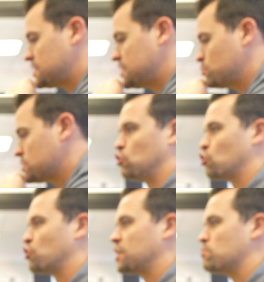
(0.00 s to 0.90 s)
He was
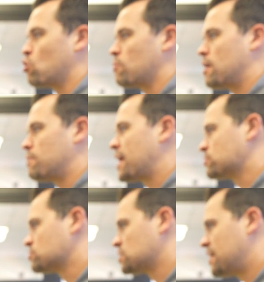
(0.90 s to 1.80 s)
learning more about
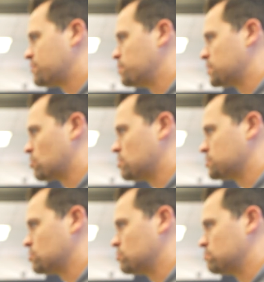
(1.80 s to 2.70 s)
Microsoft, but they're
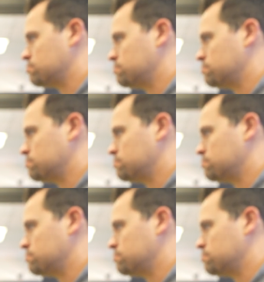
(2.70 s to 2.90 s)
also,